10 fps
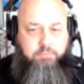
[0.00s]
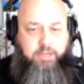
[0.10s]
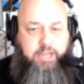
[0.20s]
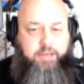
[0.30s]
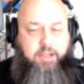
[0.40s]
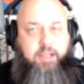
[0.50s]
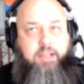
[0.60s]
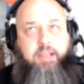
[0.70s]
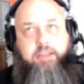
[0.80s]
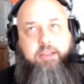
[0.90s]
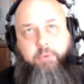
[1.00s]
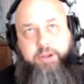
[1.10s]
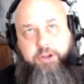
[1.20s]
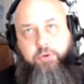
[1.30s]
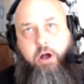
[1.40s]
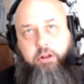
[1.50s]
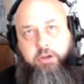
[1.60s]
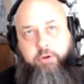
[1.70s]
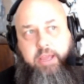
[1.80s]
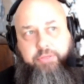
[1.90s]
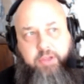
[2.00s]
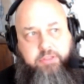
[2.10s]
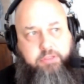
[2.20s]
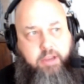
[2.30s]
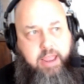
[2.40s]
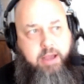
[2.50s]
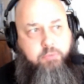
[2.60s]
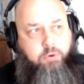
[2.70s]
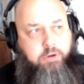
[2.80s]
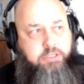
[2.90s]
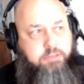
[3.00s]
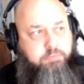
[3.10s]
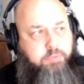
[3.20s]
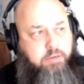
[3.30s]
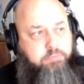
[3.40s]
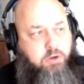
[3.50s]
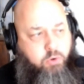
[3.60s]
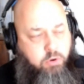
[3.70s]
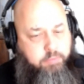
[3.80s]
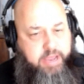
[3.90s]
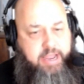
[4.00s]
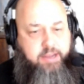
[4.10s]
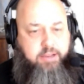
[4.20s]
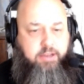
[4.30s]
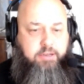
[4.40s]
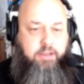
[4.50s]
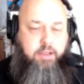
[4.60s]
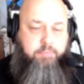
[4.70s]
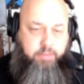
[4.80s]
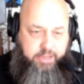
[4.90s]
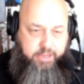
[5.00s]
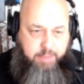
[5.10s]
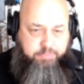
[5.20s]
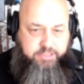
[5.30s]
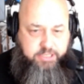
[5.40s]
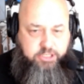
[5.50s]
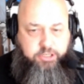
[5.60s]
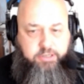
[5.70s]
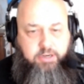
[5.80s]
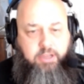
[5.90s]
But, you know, we do all agree, I think, that the Cowboys quarterback playing that position